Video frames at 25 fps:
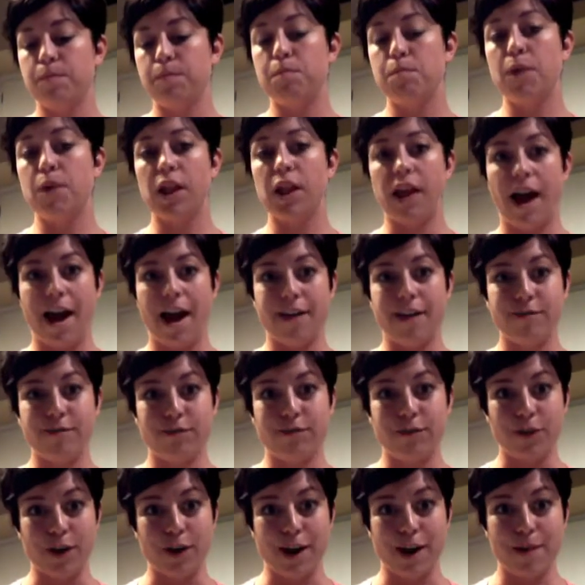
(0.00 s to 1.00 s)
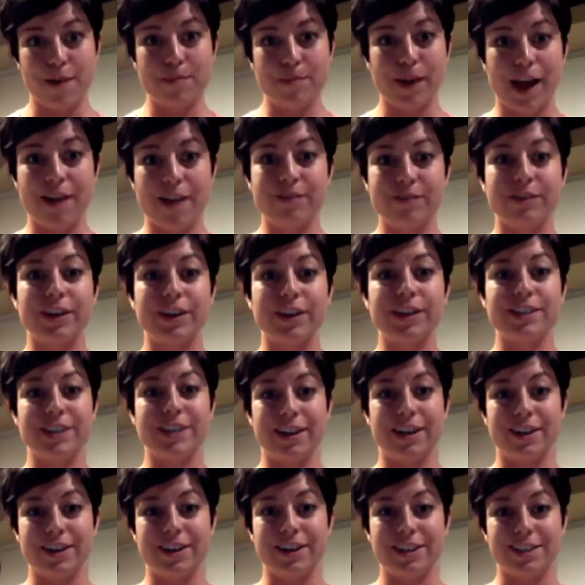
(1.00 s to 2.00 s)
Plan for it. Plan for your
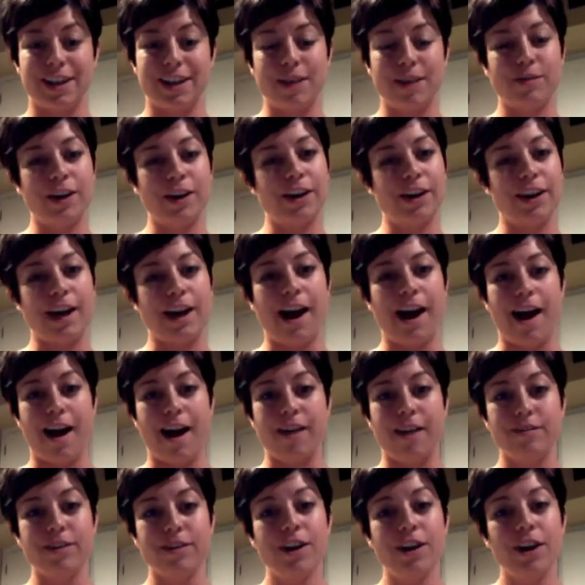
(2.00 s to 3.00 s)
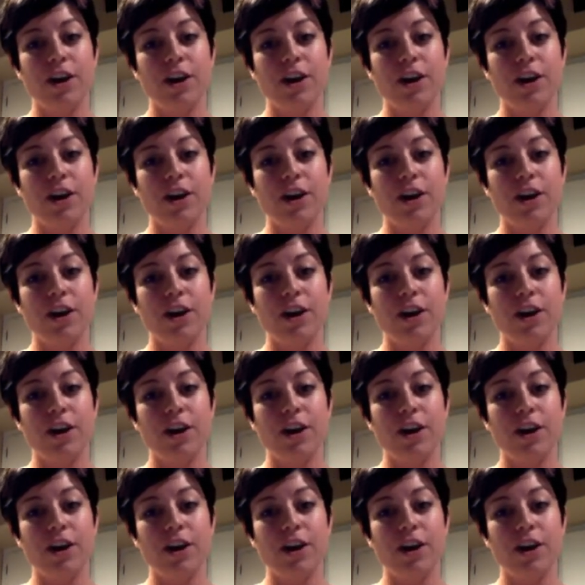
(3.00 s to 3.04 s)
dinner. Decide what you're going to have.